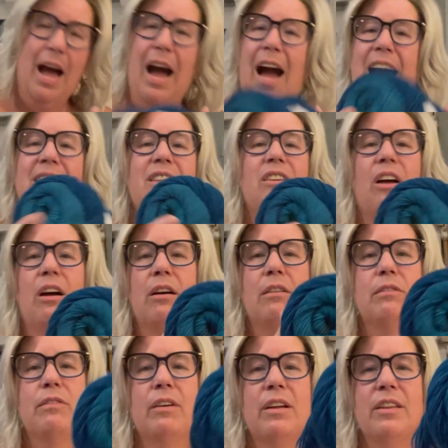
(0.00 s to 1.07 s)
I
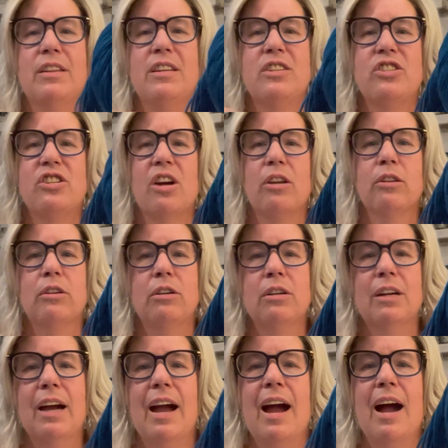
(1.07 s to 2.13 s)
love this. Look
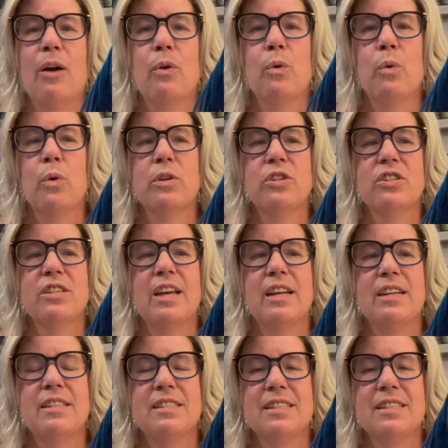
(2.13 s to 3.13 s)
how gorgeous that is.